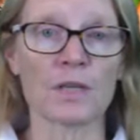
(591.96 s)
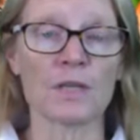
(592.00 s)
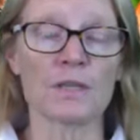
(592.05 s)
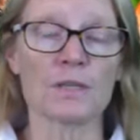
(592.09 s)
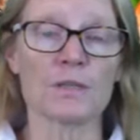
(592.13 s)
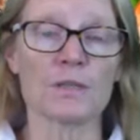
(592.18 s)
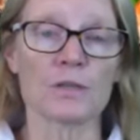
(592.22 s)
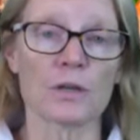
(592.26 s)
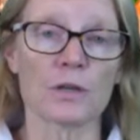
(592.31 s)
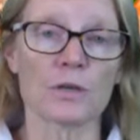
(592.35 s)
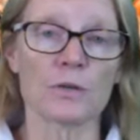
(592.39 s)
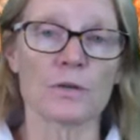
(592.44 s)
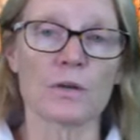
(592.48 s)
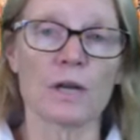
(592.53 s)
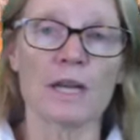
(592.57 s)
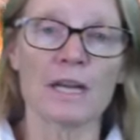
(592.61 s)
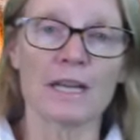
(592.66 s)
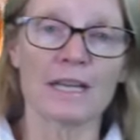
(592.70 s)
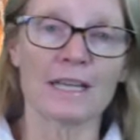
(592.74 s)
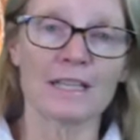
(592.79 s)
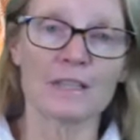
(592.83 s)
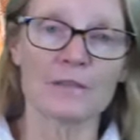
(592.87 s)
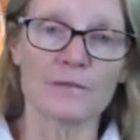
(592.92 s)
So
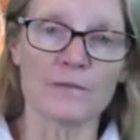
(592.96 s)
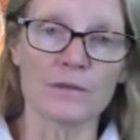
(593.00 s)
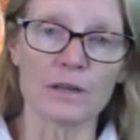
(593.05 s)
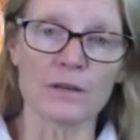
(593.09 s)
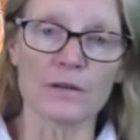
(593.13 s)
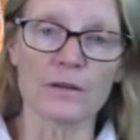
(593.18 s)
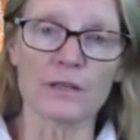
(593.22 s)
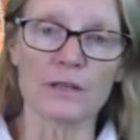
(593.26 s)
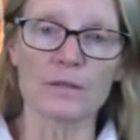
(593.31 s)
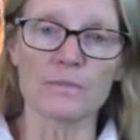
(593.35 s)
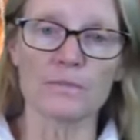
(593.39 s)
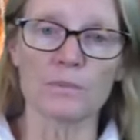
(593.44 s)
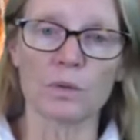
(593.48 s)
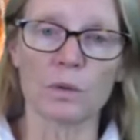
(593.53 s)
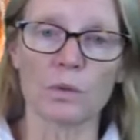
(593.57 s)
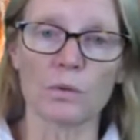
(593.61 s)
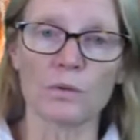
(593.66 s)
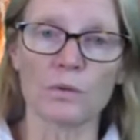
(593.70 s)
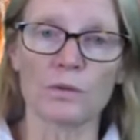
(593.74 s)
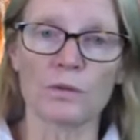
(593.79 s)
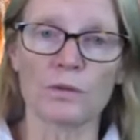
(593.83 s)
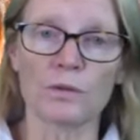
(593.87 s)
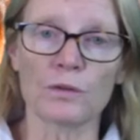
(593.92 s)
it's very
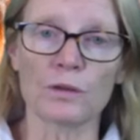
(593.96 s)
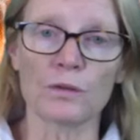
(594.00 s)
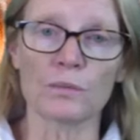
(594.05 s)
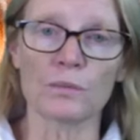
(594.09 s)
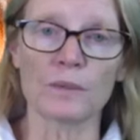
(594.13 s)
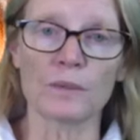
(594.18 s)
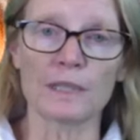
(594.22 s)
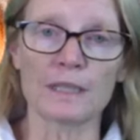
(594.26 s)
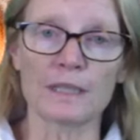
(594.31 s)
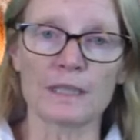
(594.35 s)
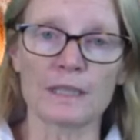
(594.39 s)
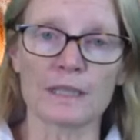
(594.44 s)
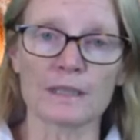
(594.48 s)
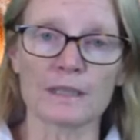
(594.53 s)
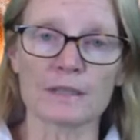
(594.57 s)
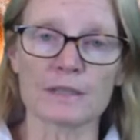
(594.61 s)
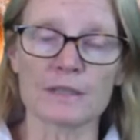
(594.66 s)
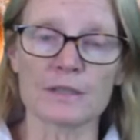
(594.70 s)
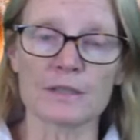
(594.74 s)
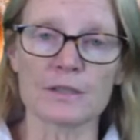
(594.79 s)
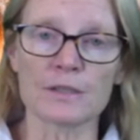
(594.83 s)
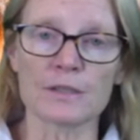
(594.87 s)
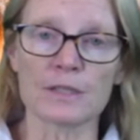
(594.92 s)
important that we get
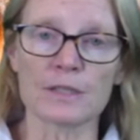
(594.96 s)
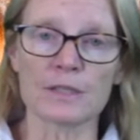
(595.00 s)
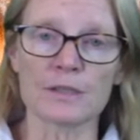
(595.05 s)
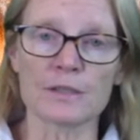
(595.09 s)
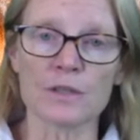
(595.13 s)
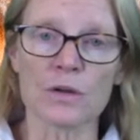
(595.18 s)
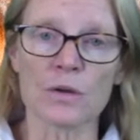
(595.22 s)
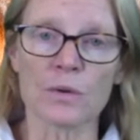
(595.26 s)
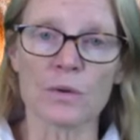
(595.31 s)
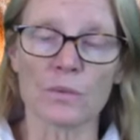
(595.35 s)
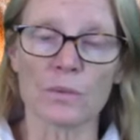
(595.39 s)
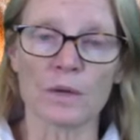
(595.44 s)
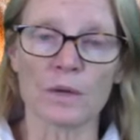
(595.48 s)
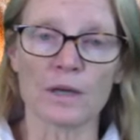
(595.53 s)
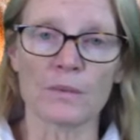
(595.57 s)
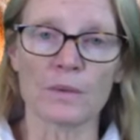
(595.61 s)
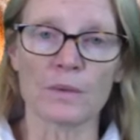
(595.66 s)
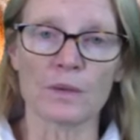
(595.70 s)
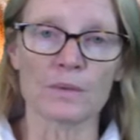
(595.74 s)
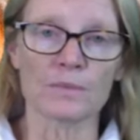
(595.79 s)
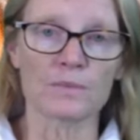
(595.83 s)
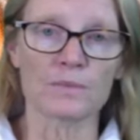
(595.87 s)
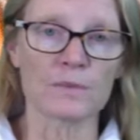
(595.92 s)
these things when
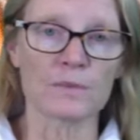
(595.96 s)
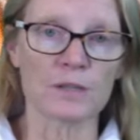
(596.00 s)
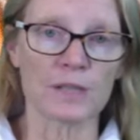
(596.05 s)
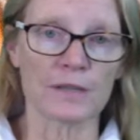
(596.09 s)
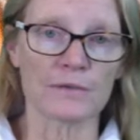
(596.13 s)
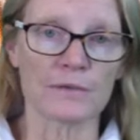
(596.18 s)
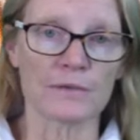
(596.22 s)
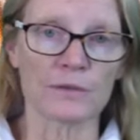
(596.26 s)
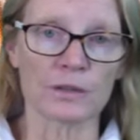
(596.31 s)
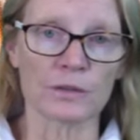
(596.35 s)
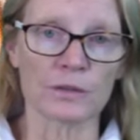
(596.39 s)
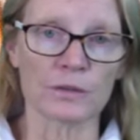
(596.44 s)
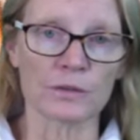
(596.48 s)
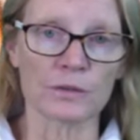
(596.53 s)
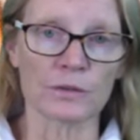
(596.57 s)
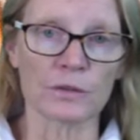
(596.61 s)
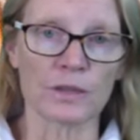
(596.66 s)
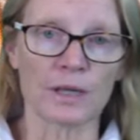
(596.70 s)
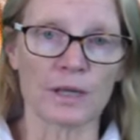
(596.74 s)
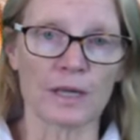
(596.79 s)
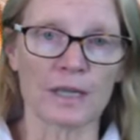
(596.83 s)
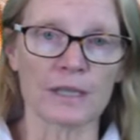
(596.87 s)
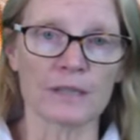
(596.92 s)
we're safely on the
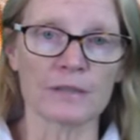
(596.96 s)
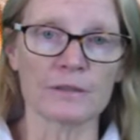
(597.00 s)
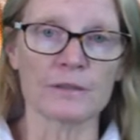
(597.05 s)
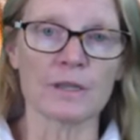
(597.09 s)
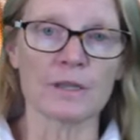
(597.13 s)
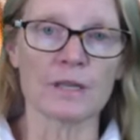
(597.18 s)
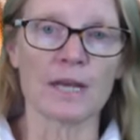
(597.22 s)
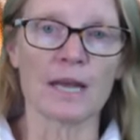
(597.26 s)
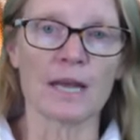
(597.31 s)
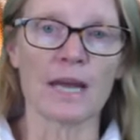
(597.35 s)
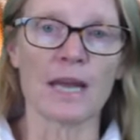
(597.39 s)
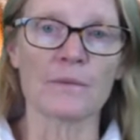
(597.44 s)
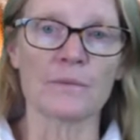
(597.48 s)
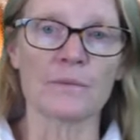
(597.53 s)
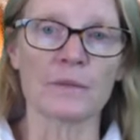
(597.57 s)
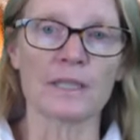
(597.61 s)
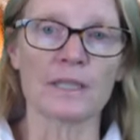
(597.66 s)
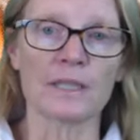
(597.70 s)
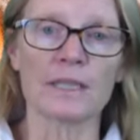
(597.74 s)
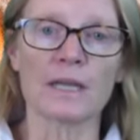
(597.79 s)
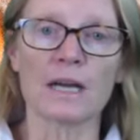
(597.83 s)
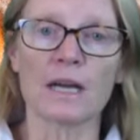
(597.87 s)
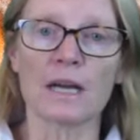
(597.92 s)
ground and
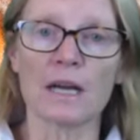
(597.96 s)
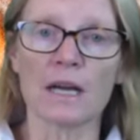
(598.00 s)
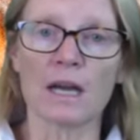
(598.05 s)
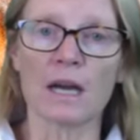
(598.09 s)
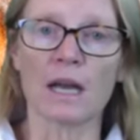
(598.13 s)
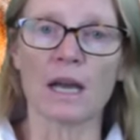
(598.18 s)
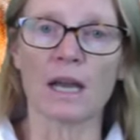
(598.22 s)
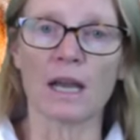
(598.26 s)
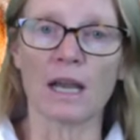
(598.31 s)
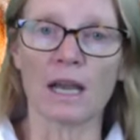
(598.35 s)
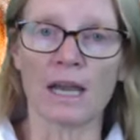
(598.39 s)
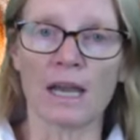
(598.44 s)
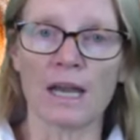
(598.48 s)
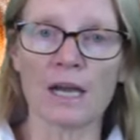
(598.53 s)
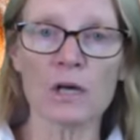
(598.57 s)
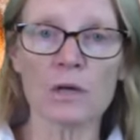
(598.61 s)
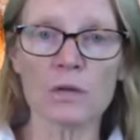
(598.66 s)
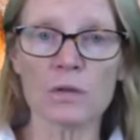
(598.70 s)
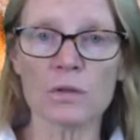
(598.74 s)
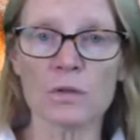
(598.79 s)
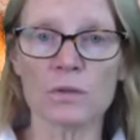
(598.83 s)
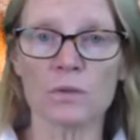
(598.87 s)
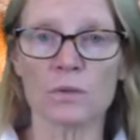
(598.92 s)
we
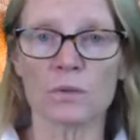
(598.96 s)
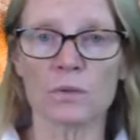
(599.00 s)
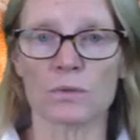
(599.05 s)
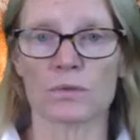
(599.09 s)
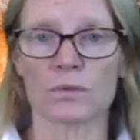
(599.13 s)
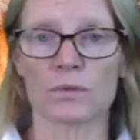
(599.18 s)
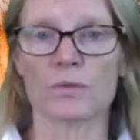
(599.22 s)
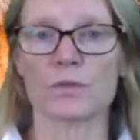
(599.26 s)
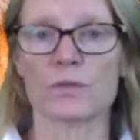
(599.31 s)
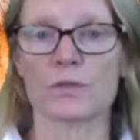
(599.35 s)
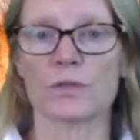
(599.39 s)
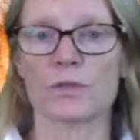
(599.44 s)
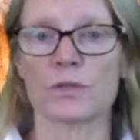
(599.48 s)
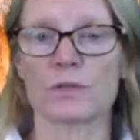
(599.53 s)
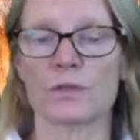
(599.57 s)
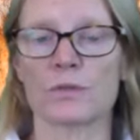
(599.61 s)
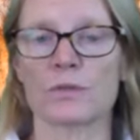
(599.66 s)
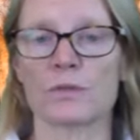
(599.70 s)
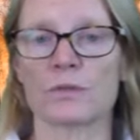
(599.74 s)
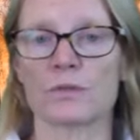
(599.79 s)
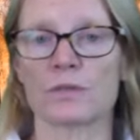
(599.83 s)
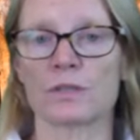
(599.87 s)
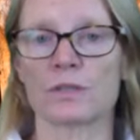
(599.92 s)
allow the horse
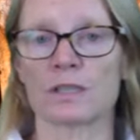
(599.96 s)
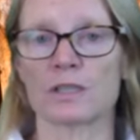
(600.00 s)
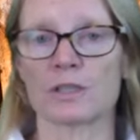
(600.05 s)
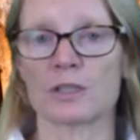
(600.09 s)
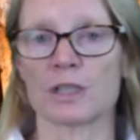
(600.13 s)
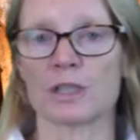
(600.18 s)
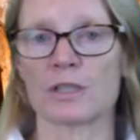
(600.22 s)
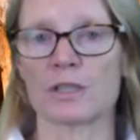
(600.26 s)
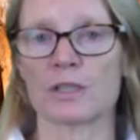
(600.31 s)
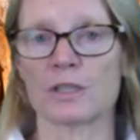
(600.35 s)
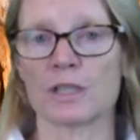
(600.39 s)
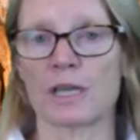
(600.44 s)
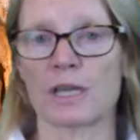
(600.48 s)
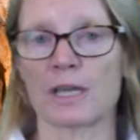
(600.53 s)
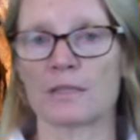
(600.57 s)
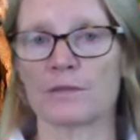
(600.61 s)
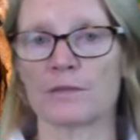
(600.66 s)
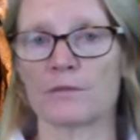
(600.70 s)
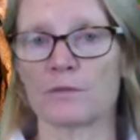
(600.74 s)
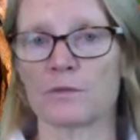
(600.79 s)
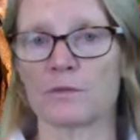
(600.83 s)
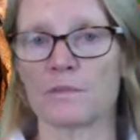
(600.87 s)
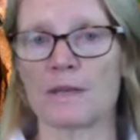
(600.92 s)
to digest that
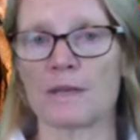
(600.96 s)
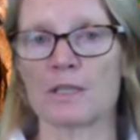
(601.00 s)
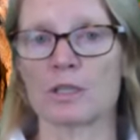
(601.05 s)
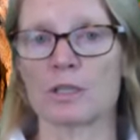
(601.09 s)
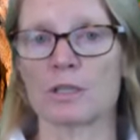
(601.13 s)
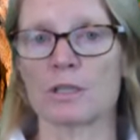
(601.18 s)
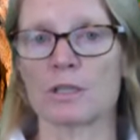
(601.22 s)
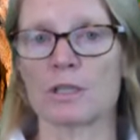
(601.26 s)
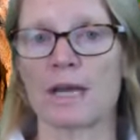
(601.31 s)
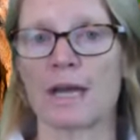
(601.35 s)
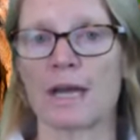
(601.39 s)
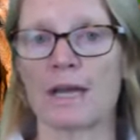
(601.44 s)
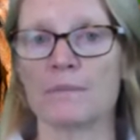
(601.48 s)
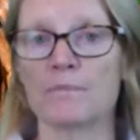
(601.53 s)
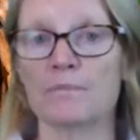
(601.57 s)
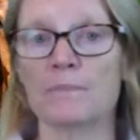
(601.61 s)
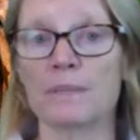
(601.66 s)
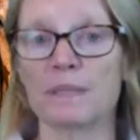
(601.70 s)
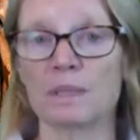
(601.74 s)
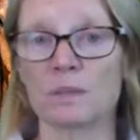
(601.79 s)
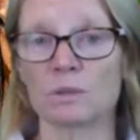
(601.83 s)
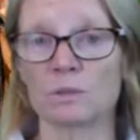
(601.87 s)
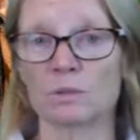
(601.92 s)
information and
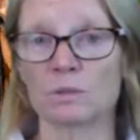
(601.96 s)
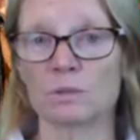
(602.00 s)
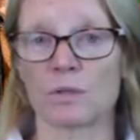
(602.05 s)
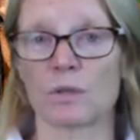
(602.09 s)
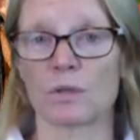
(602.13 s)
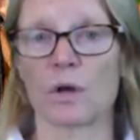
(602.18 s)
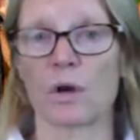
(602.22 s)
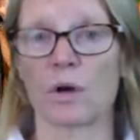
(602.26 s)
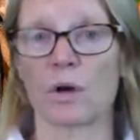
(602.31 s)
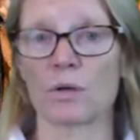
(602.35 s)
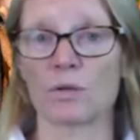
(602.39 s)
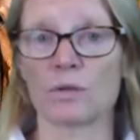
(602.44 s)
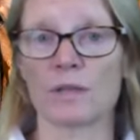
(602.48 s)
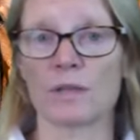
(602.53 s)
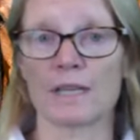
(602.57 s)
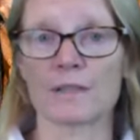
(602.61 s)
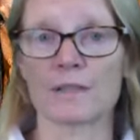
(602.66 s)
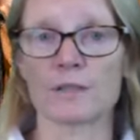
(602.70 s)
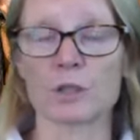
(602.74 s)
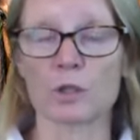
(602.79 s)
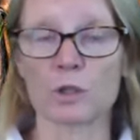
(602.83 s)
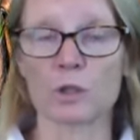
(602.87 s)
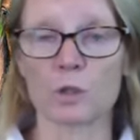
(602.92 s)
build on
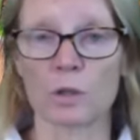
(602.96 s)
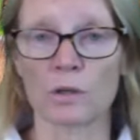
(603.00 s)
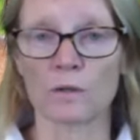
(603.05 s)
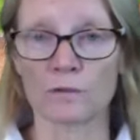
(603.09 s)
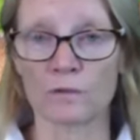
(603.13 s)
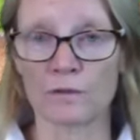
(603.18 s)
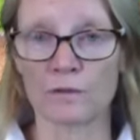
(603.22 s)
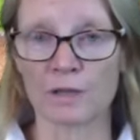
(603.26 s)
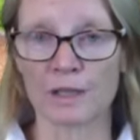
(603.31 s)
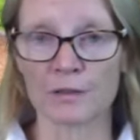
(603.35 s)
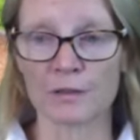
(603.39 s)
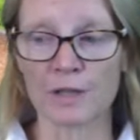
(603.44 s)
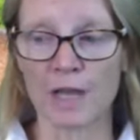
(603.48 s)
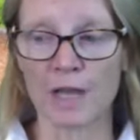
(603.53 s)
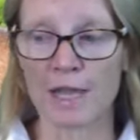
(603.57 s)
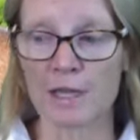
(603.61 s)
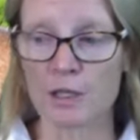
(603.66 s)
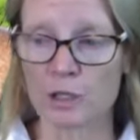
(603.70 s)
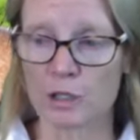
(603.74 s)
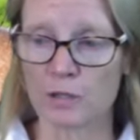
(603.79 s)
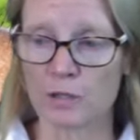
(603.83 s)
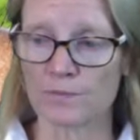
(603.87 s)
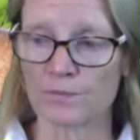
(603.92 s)
that strong
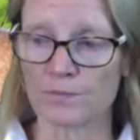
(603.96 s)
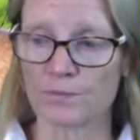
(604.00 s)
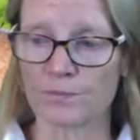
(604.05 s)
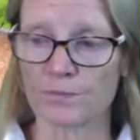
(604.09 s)
foundation.